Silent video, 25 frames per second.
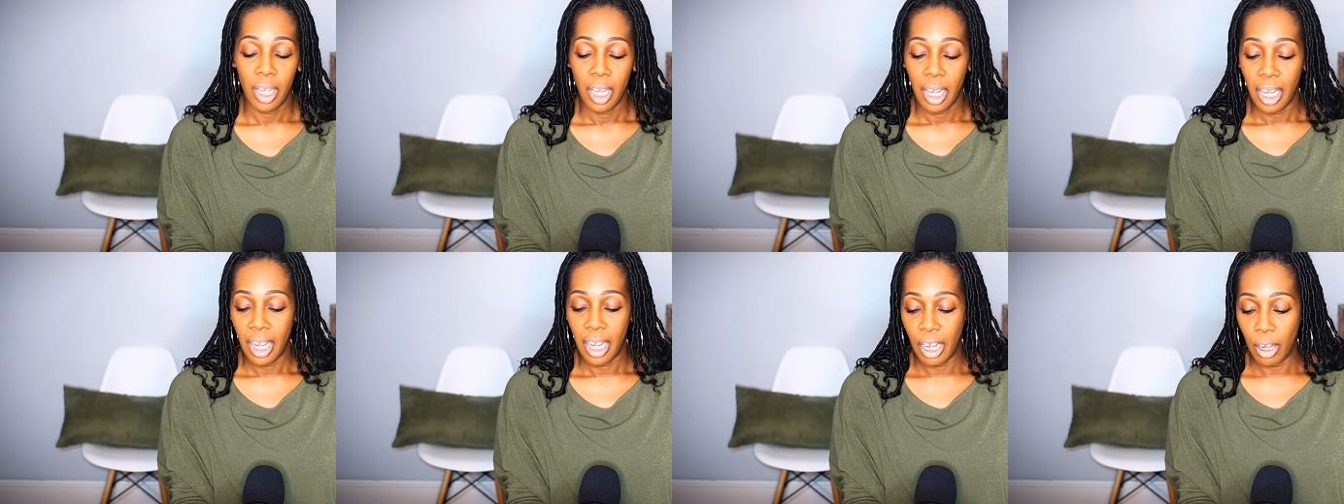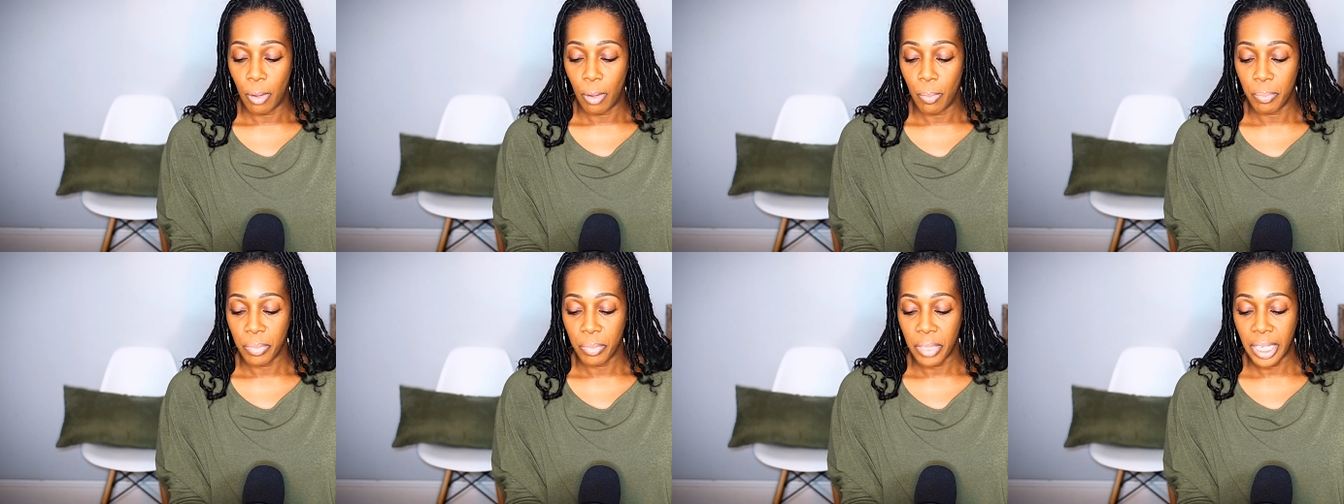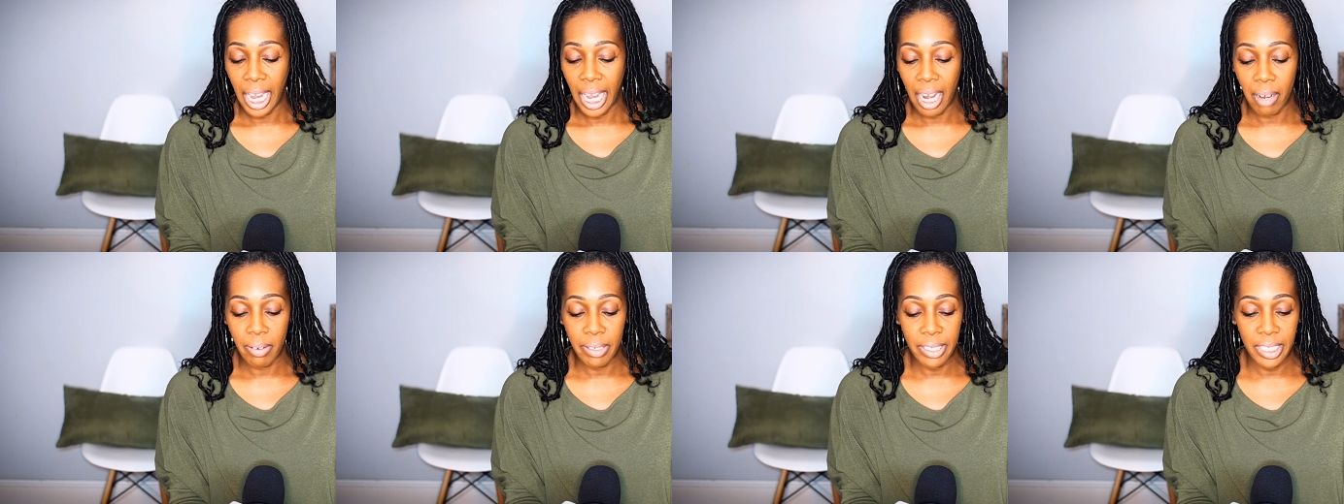um,
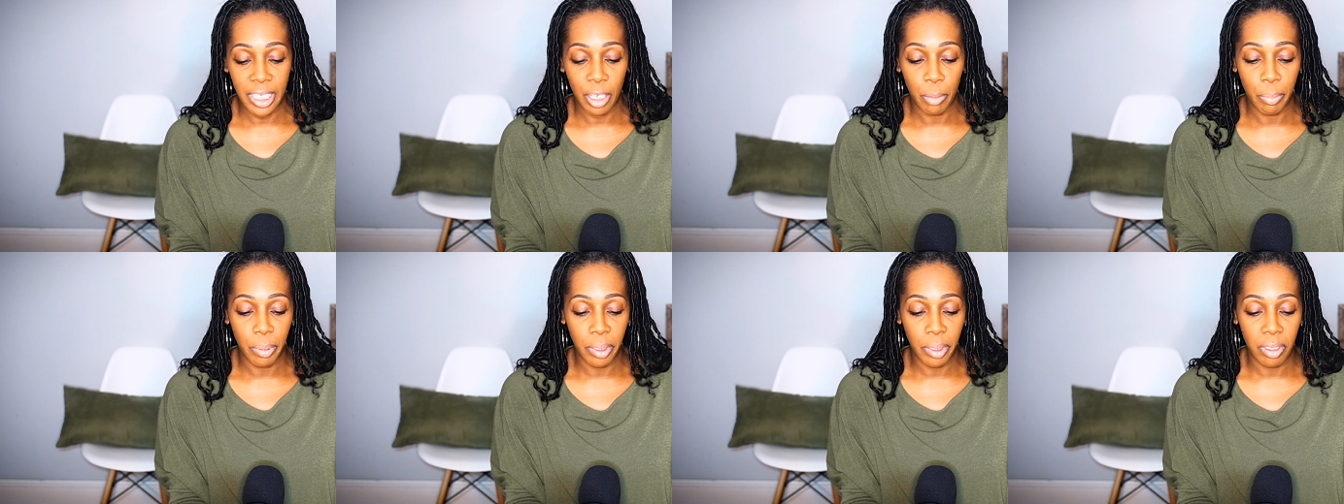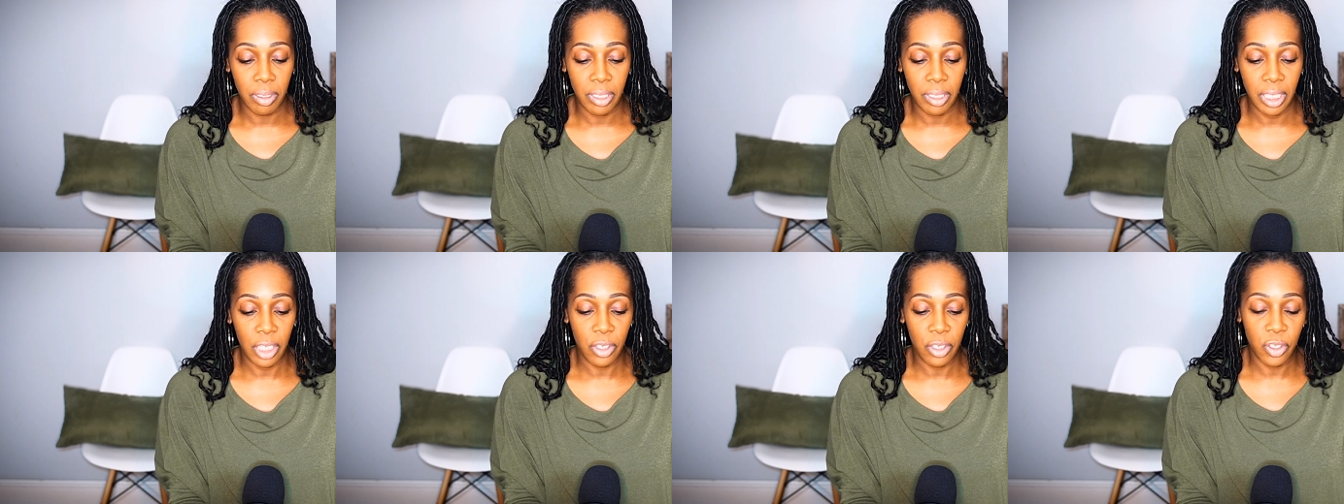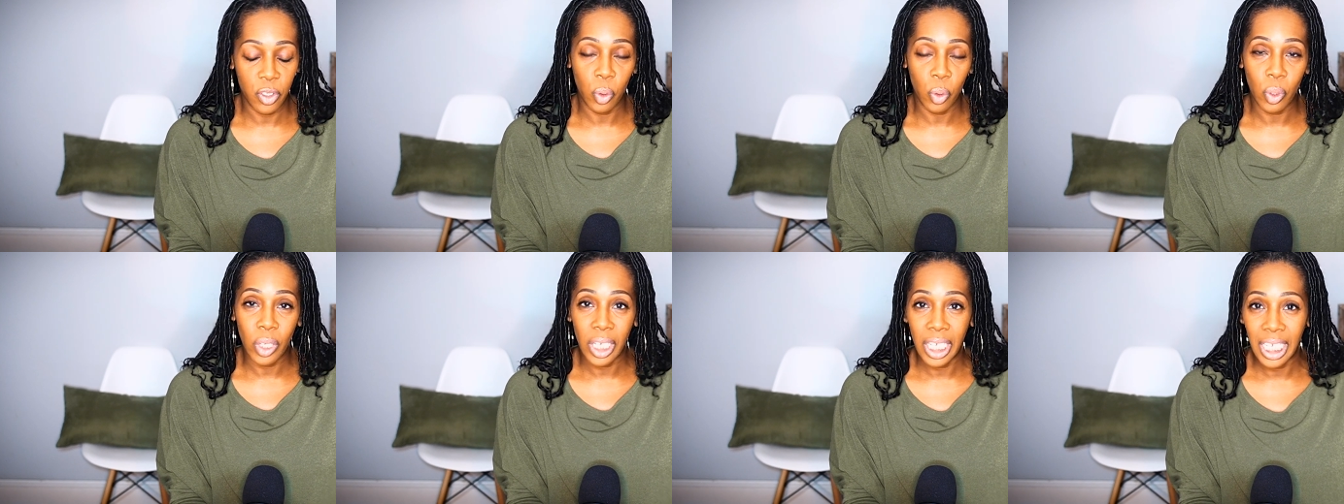carries the ability
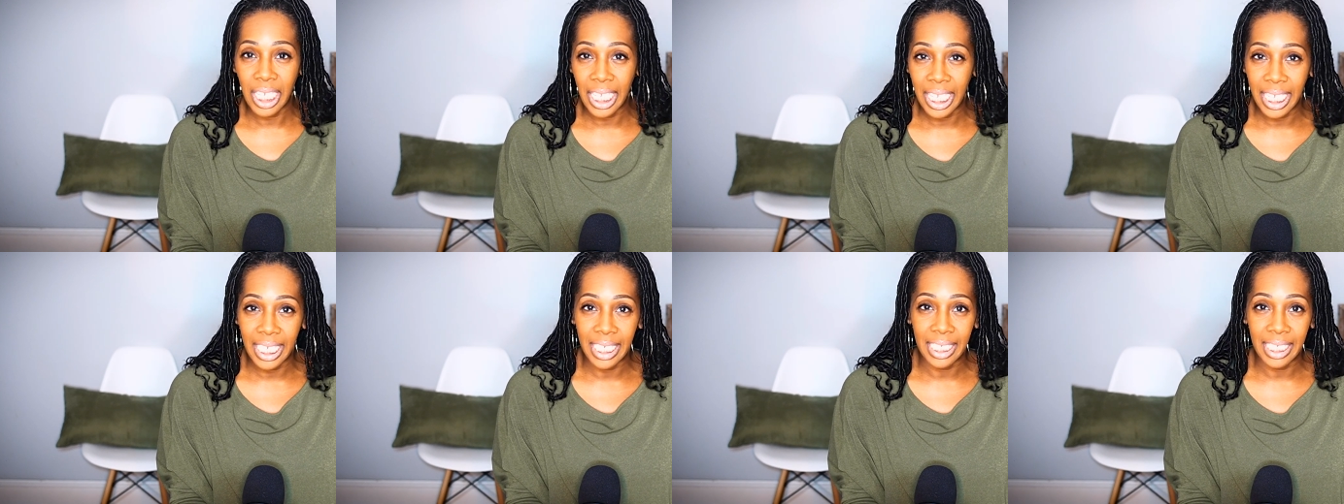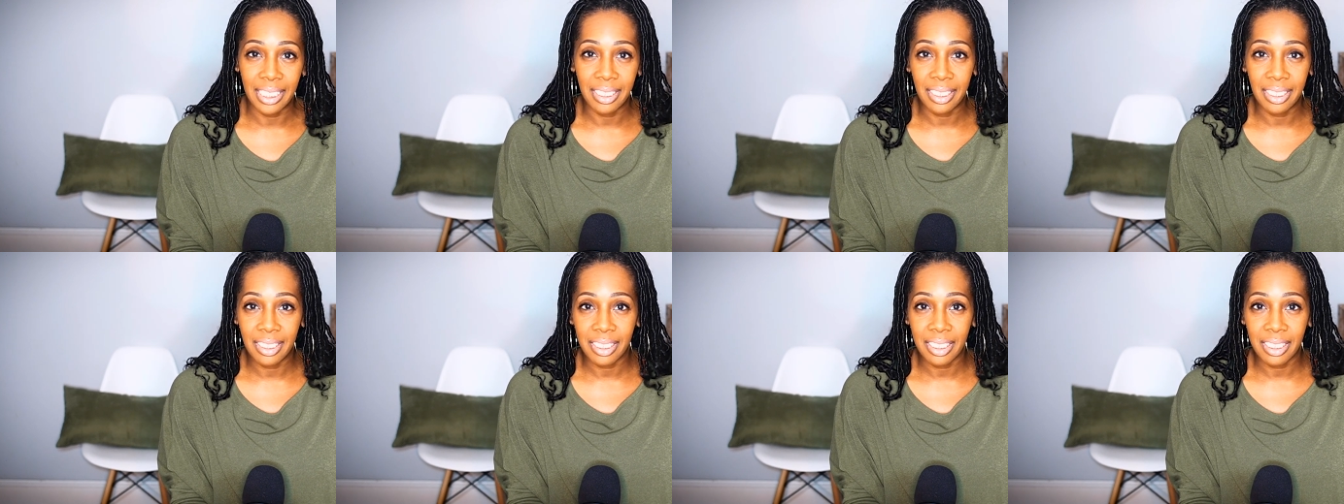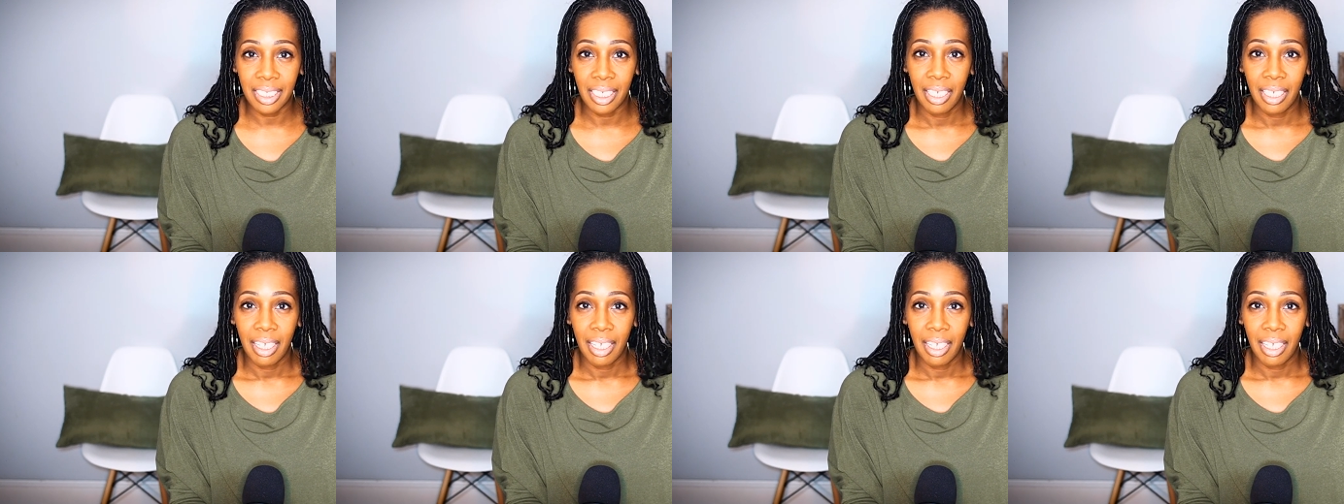to cleanse